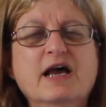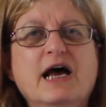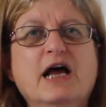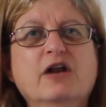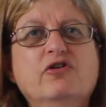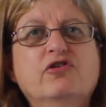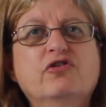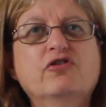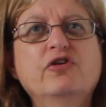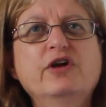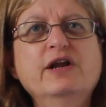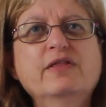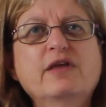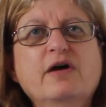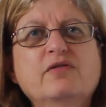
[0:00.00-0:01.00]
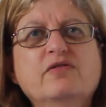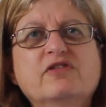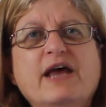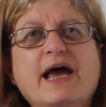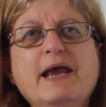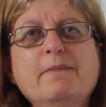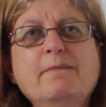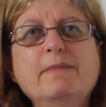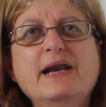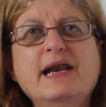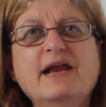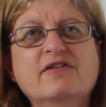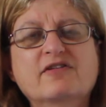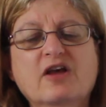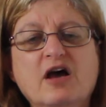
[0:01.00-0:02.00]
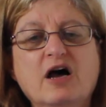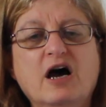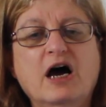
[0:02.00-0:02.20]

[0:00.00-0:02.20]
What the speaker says: and during those 10 minutes